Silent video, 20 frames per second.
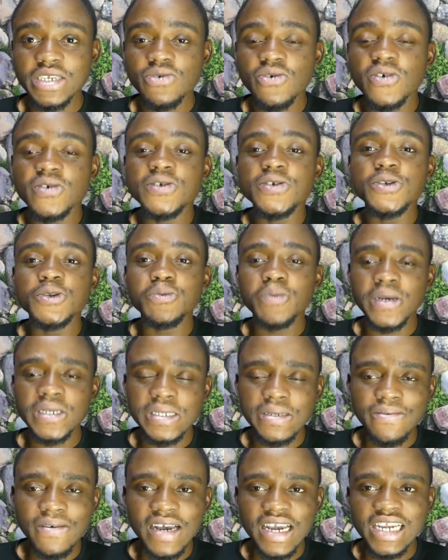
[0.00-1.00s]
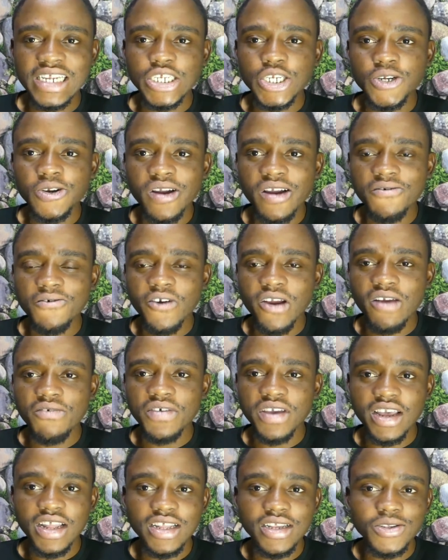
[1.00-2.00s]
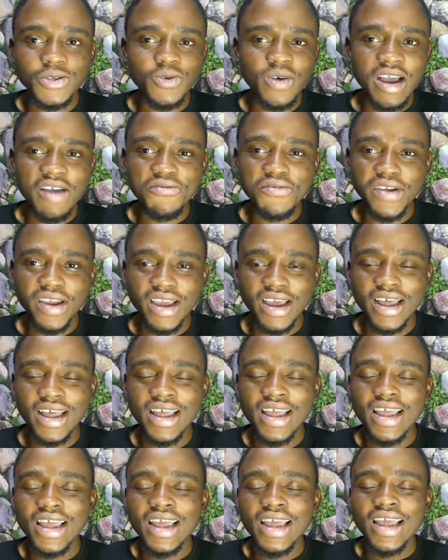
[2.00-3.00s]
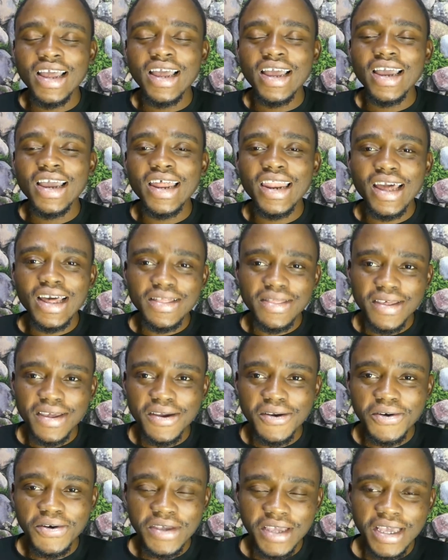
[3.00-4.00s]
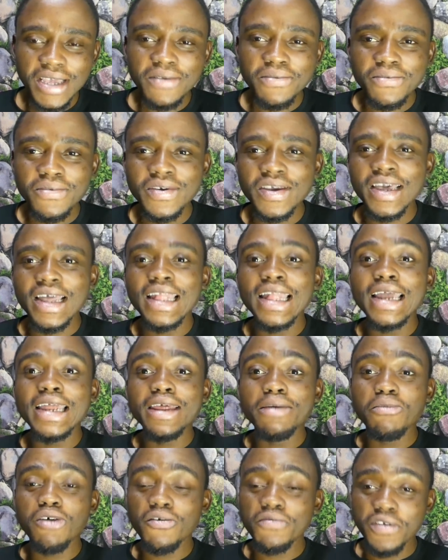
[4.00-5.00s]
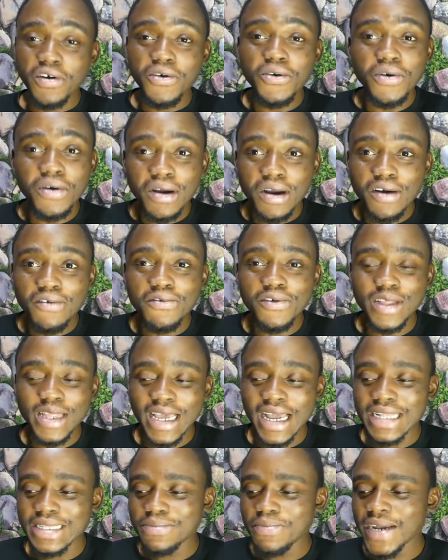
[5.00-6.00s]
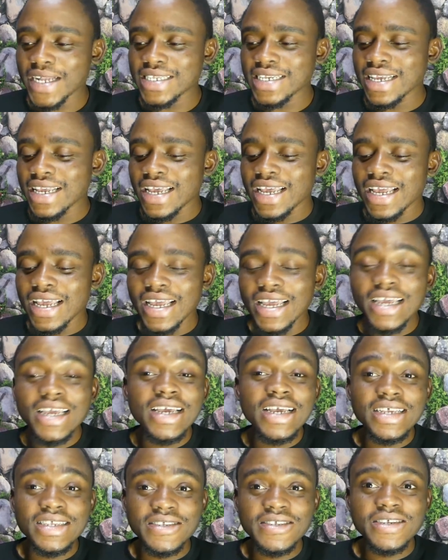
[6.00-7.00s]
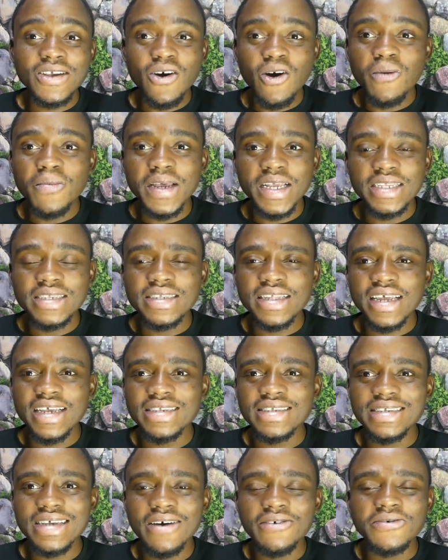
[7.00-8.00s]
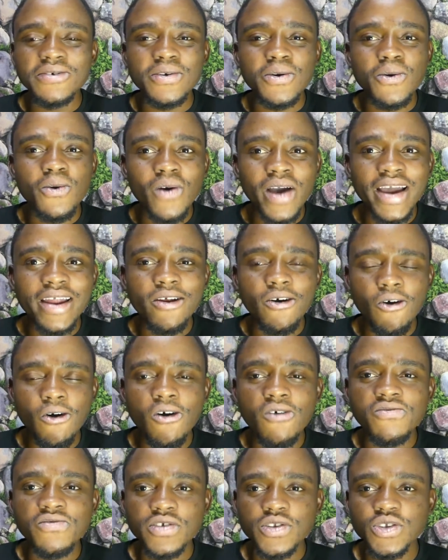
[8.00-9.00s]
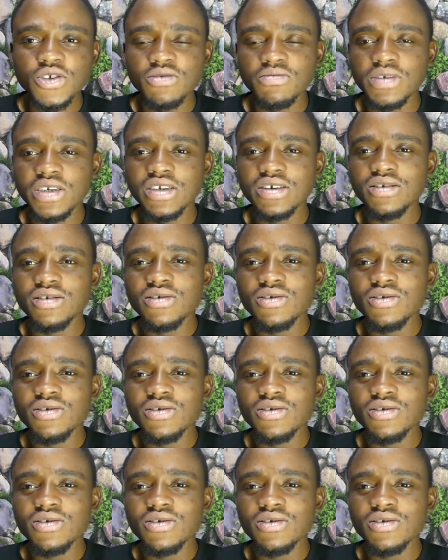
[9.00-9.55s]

He wasn't specifying geographically to Africa. And I think, okay, we can let him off the hook for that. But his comments there sounded quite off to me.